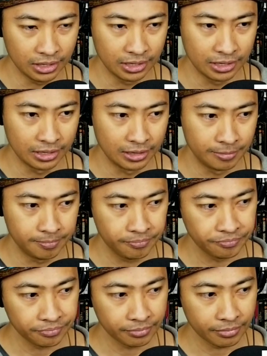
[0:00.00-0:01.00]
uh,
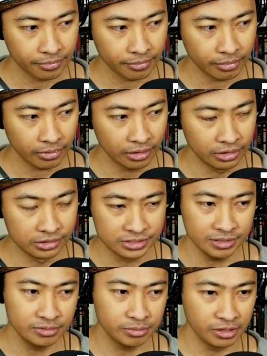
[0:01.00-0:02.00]
you
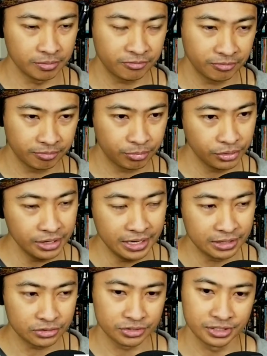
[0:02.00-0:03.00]
seem to be a
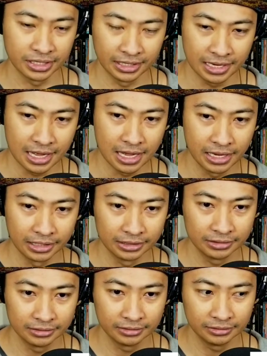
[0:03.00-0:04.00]
pretty interesting guy.
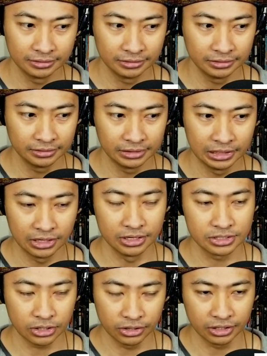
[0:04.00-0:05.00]
You know,
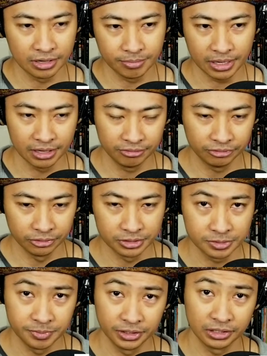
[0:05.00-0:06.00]
it's hard to come by a
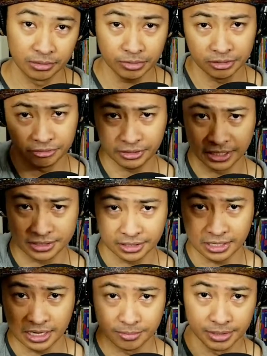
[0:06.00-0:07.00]
fluent speaker. I'm going to flash the
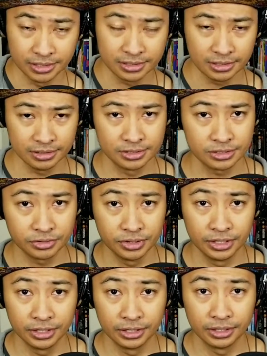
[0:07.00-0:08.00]
comment on the
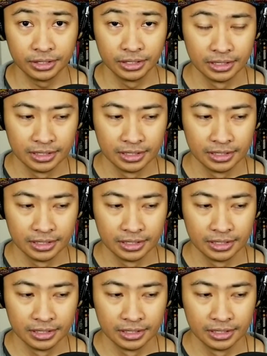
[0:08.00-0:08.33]
screen here.